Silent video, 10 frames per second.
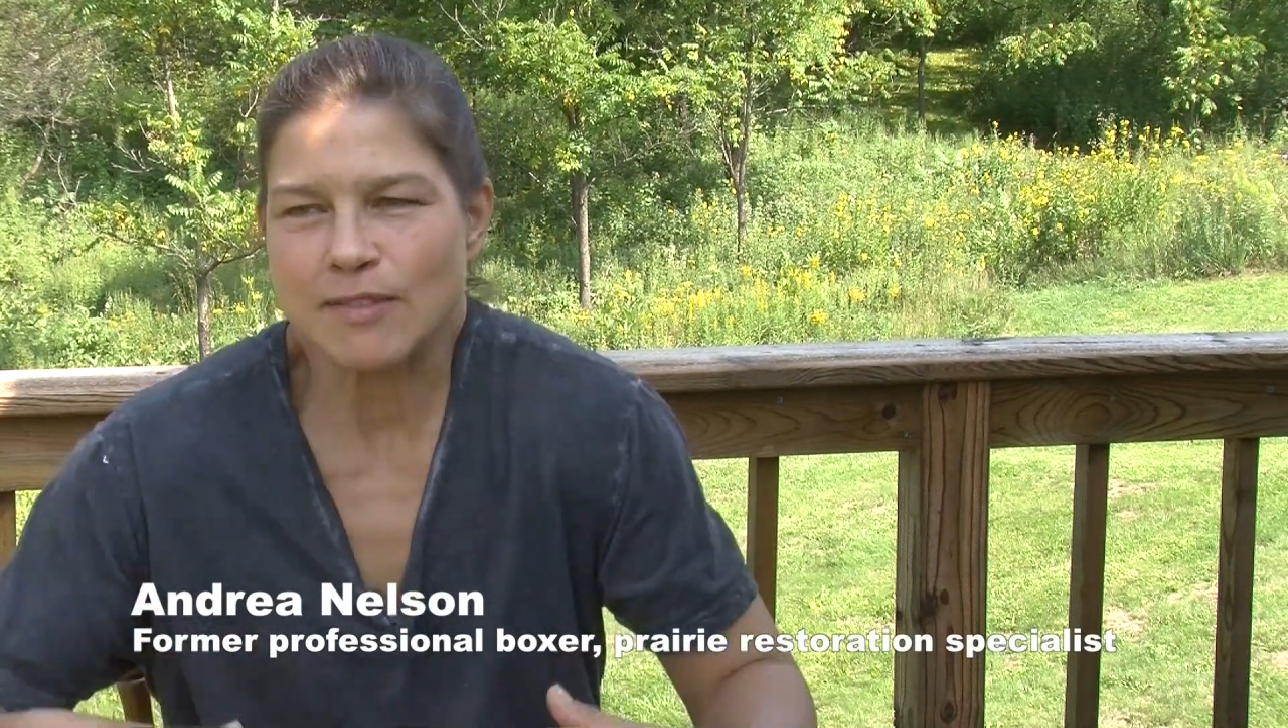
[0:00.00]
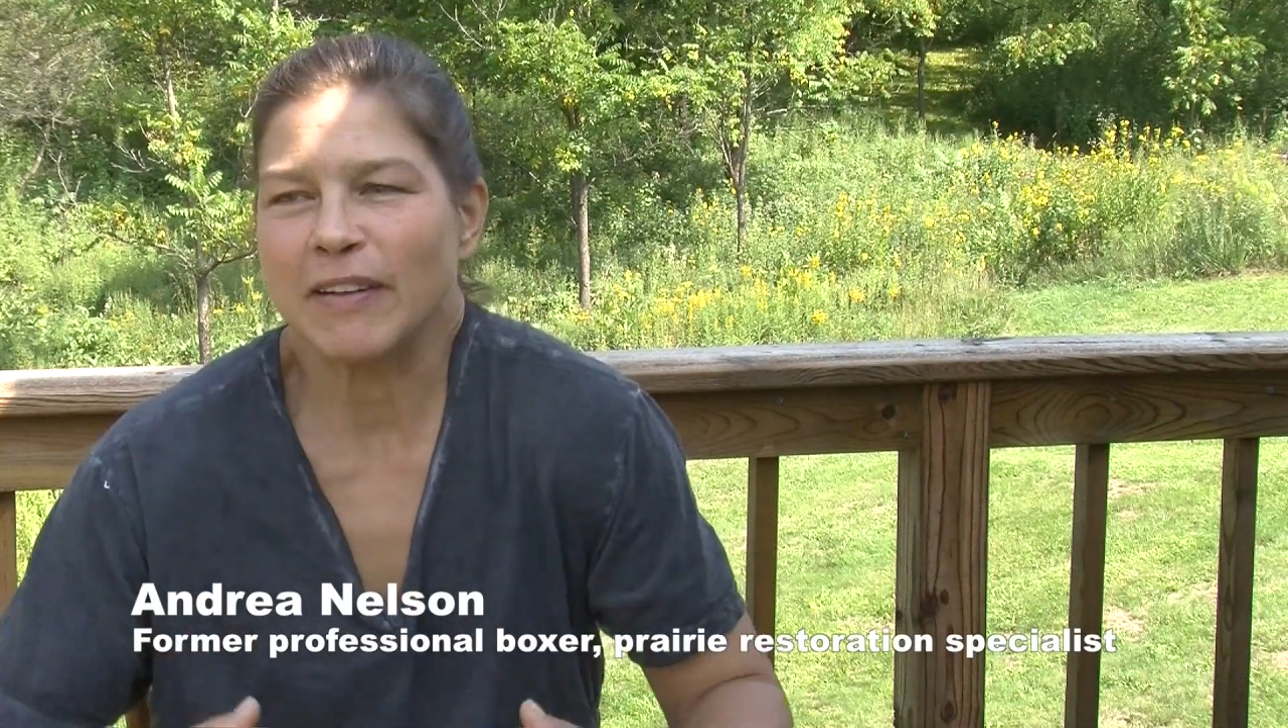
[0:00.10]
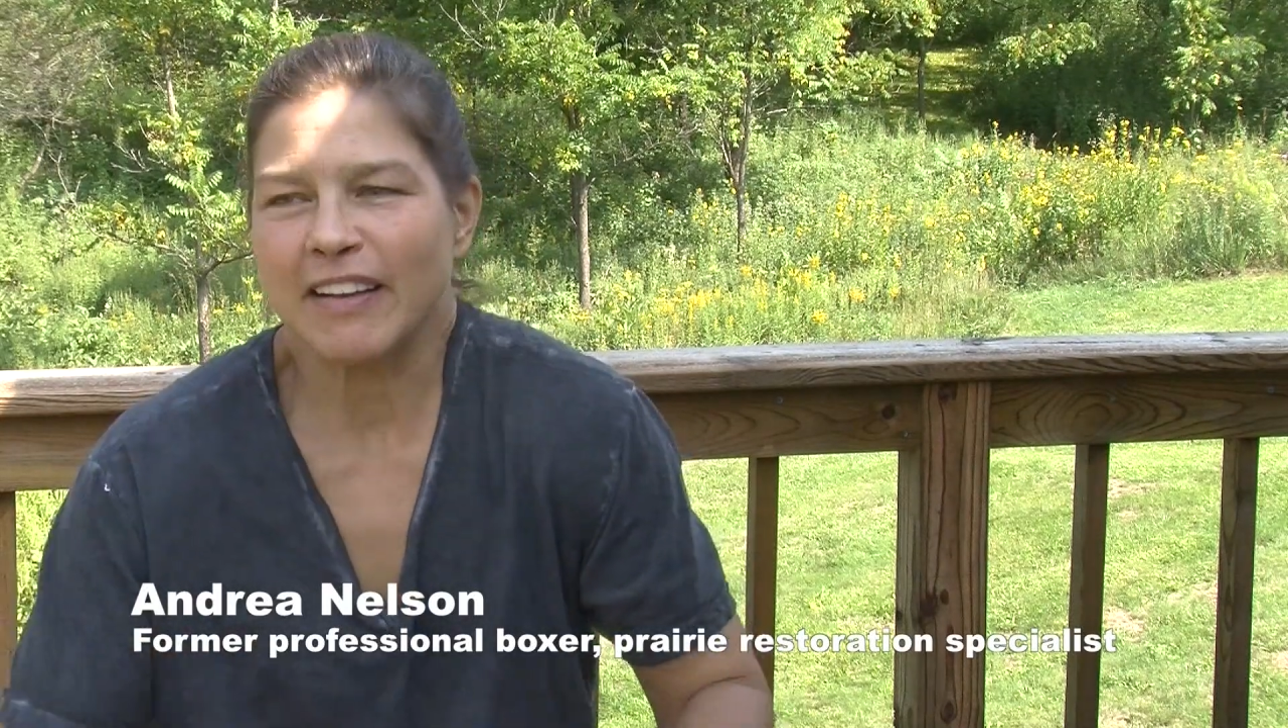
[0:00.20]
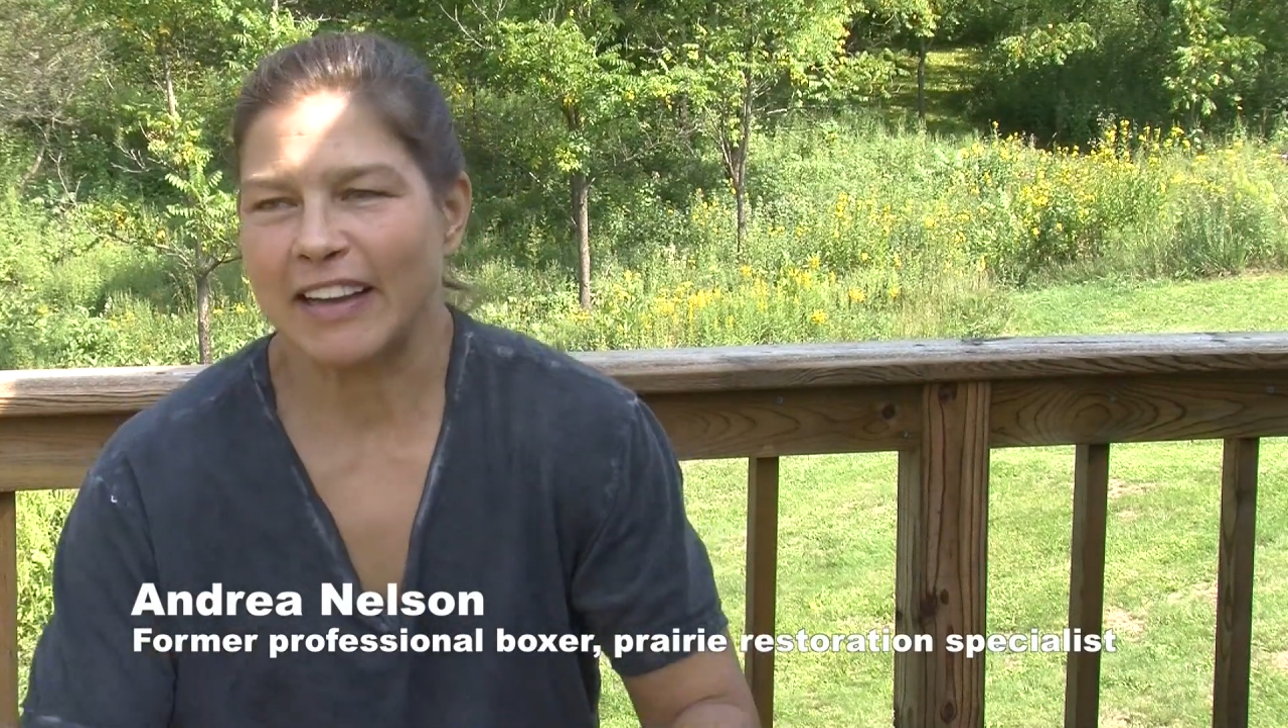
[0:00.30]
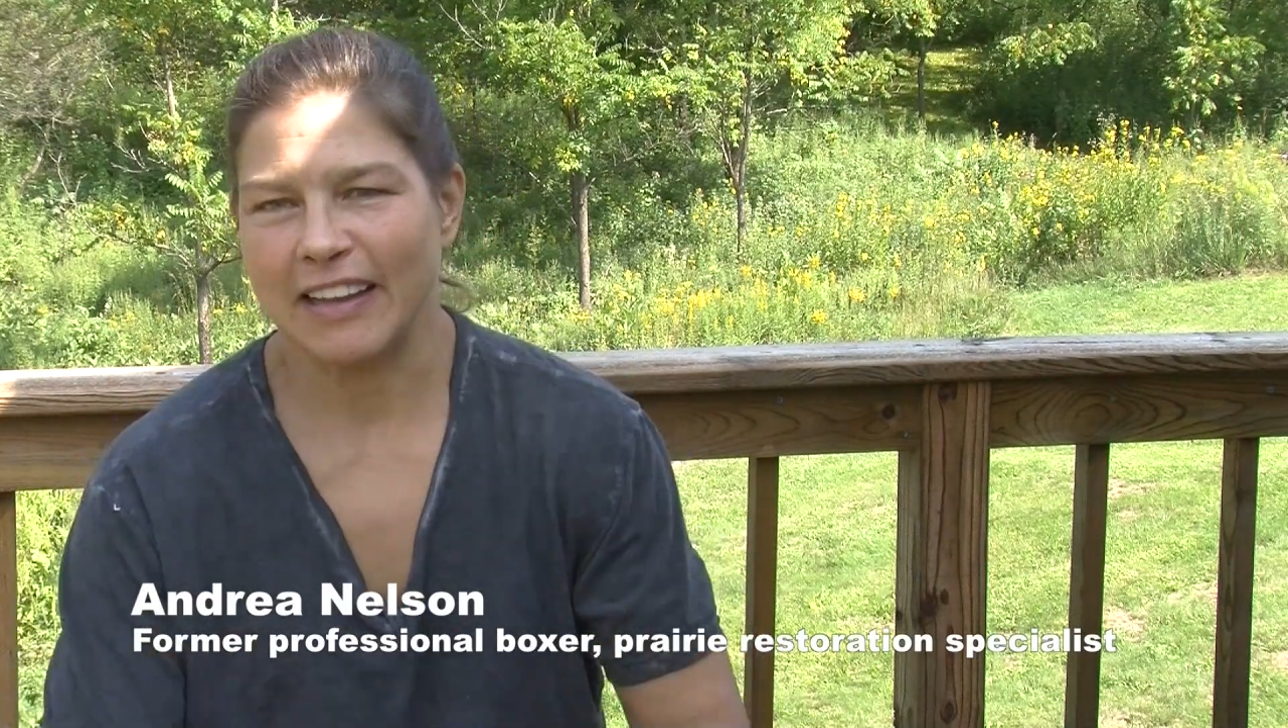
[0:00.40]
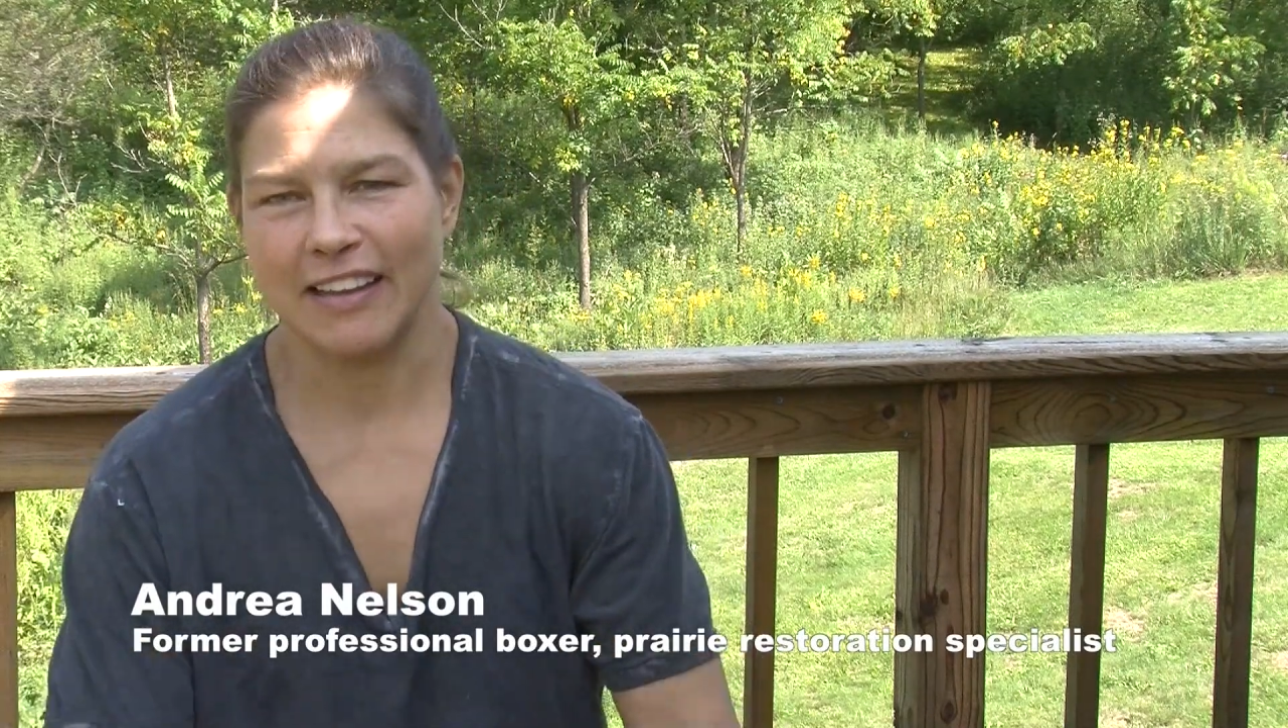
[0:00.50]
smelled kind of